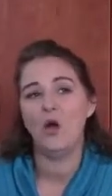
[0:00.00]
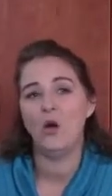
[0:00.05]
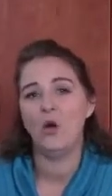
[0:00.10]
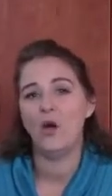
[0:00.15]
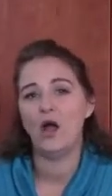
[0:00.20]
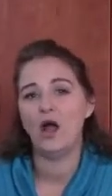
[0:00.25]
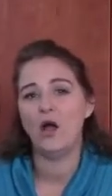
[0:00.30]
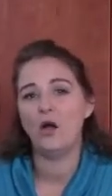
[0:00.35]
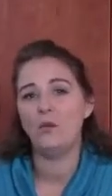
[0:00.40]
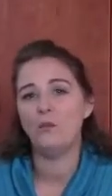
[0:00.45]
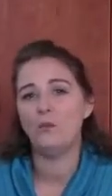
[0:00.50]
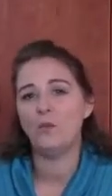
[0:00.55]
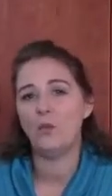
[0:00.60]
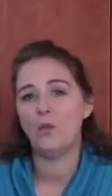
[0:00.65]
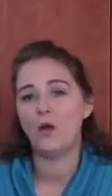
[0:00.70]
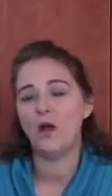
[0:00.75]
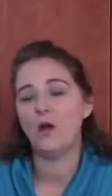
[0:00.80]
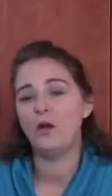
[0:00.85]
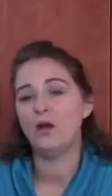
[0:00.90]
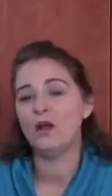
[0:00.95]

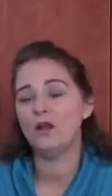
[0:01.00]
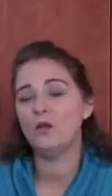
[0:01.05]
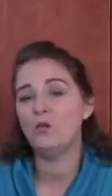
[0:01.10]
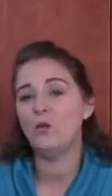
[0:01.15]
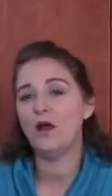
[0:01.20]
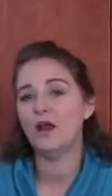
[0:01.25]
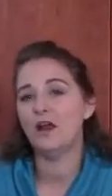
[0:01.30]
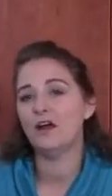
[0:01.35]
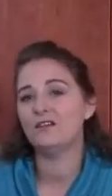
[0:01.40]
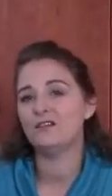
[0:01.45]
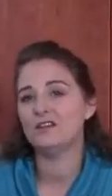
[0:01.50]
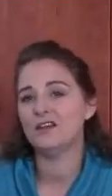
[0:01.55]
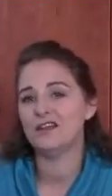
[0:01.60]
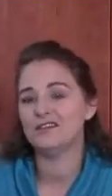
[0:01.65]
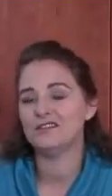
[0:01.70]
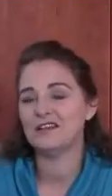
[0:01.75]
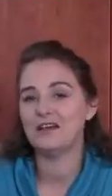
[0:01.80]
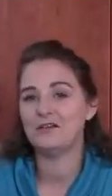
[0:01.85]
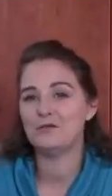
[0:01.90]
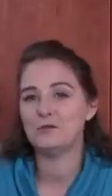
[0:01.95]
a little while after I
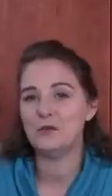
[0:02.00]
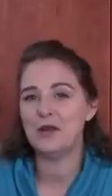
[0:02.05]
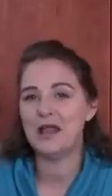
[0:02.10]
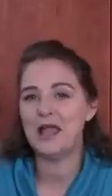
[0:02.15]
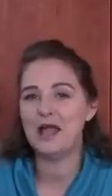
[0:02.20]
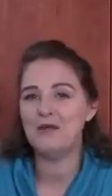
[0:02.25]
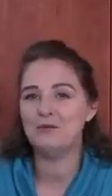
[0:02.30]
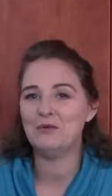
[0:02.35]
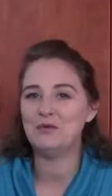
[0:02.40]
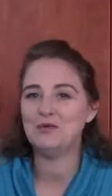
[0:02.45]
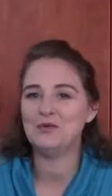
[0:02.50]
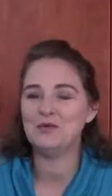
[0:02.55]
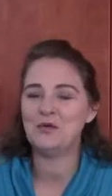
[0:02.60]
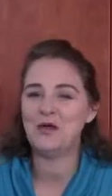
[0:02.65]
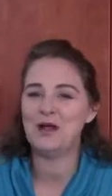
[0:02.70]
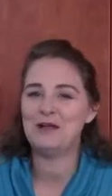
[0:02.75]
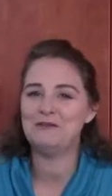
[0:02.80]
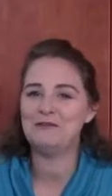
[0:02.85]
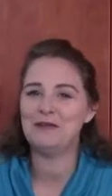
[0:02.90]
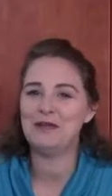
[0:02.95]
was out of rehab, it was
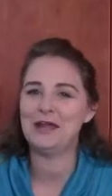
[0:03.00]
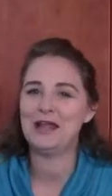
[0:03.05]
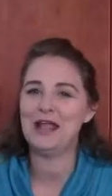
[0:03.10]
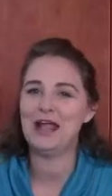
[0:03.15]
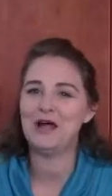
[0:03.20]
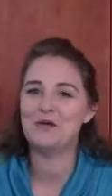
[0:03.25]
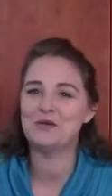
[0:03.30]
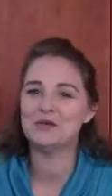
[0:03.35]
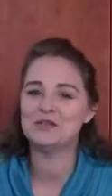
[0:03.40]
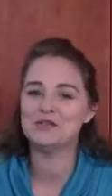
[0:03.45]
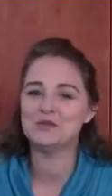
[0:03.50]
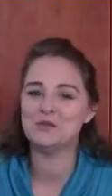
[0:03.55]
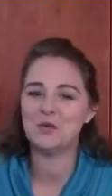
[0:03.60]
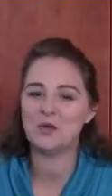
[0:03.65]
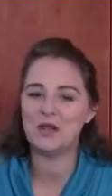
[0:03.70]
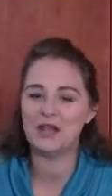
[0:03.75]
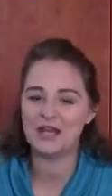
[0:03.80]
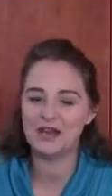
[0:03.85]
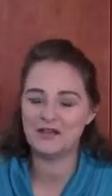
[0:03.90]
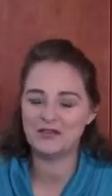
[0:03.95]
quite funny. I was
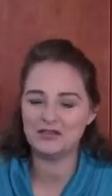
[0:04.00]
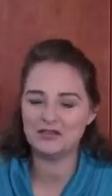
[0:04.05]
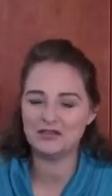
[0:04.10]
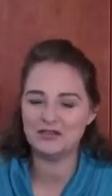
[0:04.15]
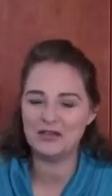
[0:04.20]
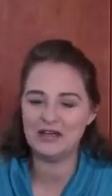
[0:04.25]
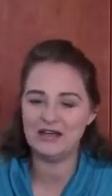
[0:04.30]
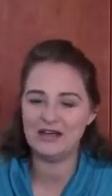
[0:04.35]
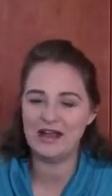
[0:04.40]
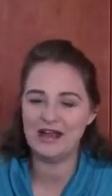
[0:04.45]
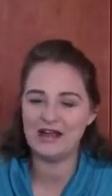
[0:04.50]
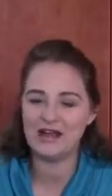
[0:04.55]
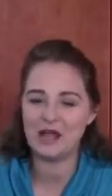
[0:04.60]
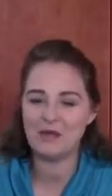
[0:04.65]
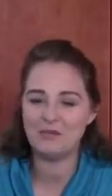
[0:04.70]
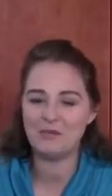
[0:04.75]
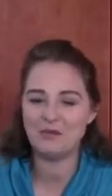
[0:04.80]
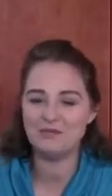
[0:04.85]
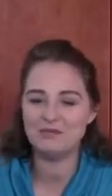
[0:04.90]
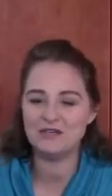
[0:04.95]
walking down the street and I
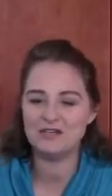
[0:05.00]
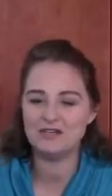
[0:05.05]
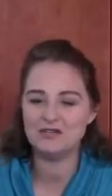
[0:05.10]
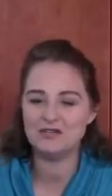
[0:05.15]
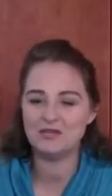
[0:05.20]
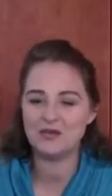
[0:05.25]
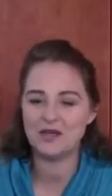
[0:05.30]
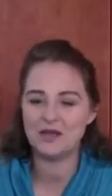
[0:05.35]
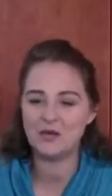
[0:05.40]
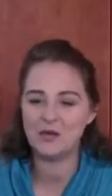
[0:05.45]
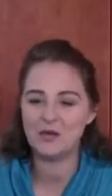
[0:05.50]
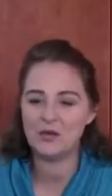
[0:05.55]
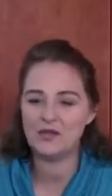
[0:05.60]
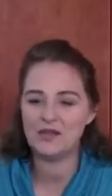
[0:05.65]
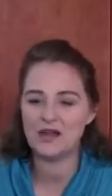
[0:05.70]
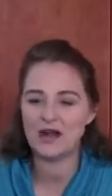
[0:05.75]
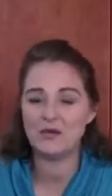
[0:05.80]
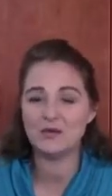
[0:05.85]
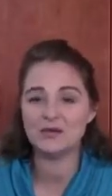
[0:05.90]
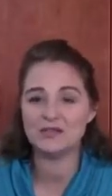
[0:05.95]
bumped into a girl
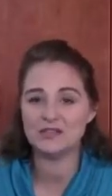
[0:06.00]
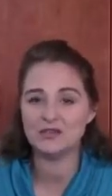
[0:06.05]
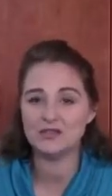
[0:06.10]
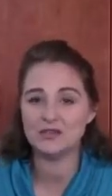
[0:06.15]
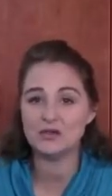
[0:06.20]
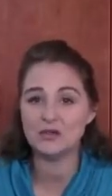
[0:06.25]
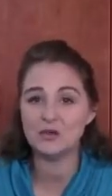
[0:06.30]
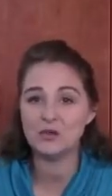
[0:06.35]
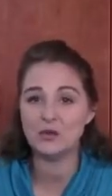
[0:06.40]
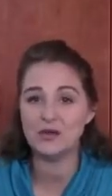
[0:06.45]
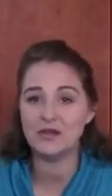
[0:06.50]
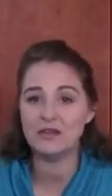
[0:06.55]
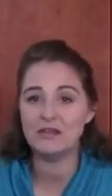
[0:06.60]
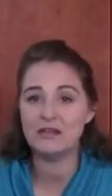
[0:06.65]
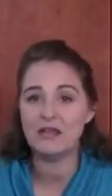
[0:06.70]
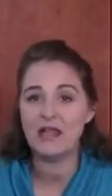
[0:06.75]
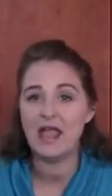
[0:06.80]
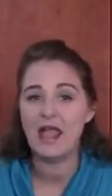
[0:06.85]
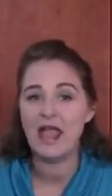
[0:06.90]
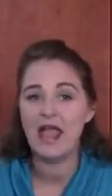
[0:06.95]
that I was in school with,
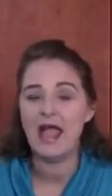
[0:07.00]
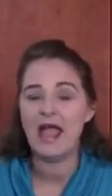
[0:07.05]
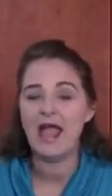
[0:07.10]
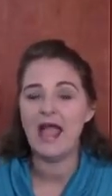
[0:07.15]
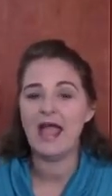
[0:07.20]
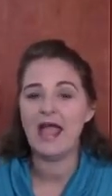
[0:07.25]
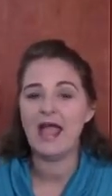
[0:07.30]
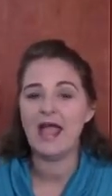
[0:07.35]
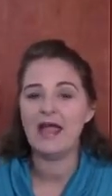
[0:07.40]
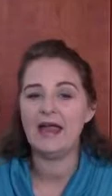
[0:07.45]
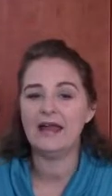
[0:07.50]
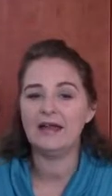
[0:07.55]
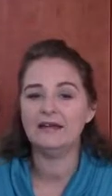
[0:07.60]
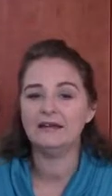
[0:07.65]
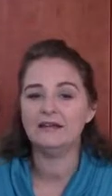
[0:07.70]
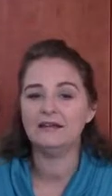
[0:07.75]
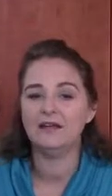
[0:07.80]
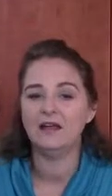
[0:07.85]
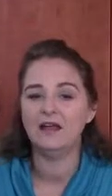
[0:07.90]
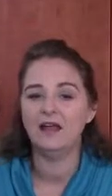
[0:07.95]

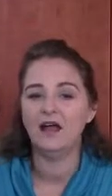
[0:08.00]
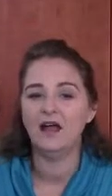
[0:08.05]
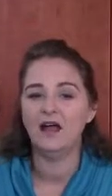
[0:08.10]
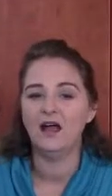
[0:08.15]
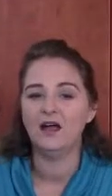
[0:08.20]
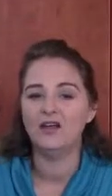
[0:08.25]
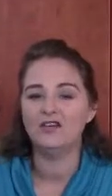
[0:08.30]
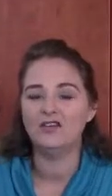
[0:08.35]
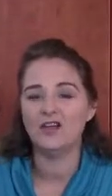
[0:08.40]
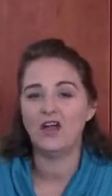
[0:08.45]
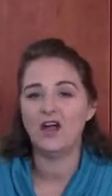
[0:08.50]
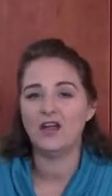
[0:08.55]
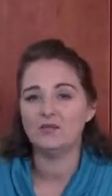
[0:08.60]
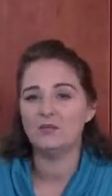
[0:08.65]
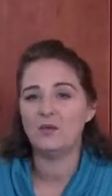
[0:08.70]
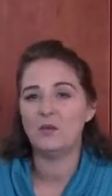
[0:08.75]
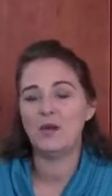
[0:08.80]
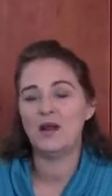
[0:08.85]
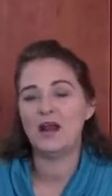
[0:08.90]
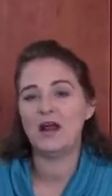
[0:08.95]
and she asked
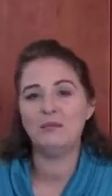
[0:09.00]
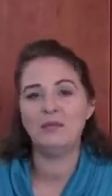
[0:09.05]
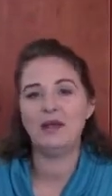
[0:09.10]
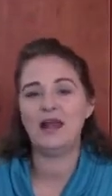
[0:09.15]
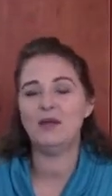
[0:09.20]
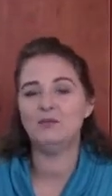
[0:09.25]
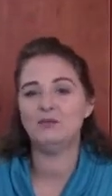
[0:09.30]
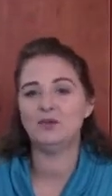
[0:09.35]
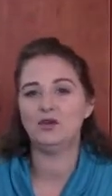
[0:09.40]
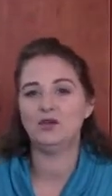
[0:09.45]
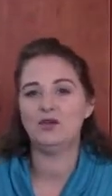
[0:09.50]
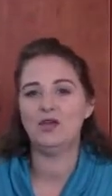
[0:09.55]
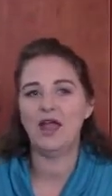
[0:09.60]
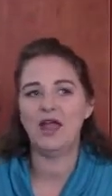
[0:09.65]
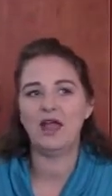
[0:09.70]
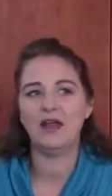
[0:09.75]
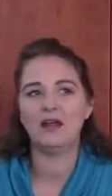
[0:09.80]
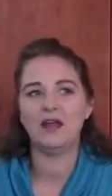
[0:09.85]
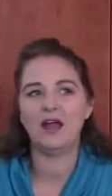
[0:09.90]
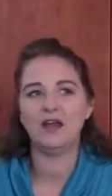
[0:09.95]
me what I'd been up to,
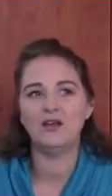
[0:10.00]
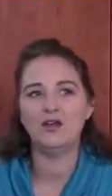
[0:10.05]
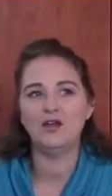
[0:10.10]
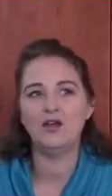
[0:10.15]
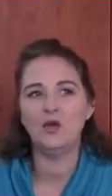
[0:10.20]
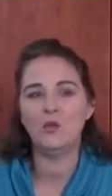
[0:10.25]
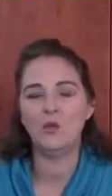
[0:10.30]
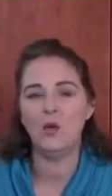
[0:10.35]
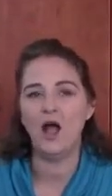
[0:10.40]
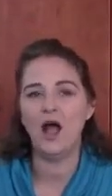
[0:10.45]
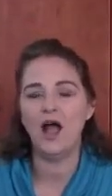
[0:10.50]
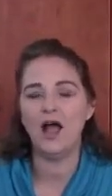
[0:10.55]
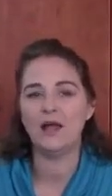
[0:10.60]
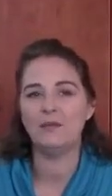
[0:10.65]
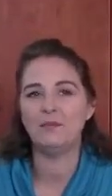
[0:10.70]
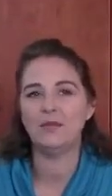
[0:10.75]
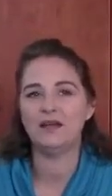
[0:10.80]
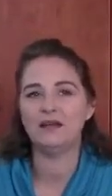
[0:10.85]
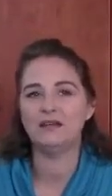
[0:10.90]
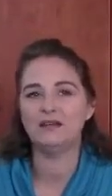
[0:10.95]
and I don't know why,
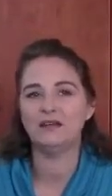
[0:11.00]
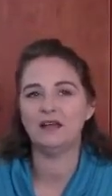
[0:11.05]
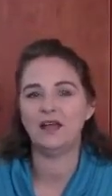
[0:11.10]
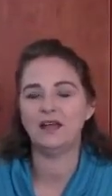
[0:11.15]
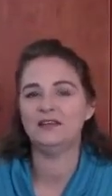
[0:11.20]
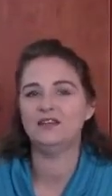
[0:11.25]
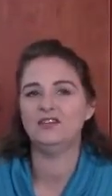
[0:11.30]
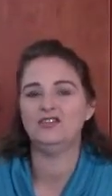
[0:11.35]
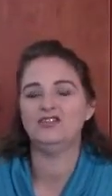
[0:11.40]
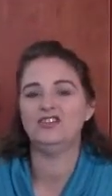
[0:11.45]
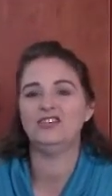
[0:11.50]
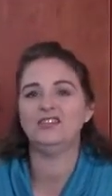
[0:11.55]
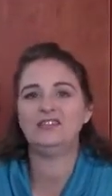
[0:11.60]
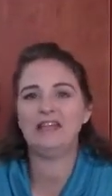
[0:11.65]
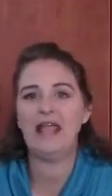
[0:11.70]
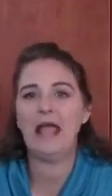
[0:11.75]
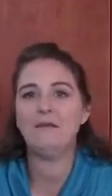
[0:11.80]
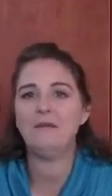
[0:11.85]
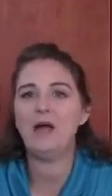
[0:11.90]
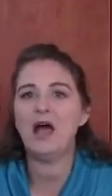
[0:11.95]
but it just
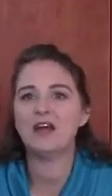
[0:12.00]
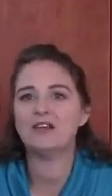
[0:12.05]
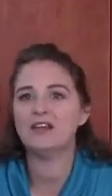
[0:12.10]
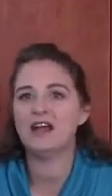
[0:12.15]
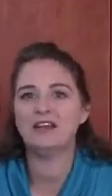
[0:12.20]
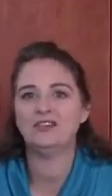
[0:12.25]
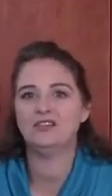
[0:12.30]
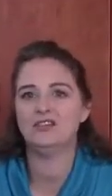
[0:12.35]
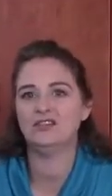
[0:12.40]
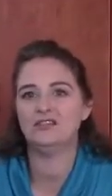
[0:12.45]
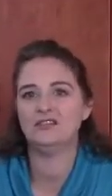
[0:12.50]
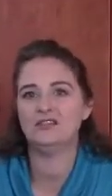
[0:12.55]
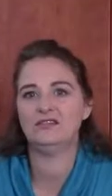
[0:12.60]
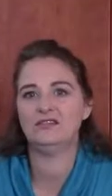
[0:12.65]
came out. I just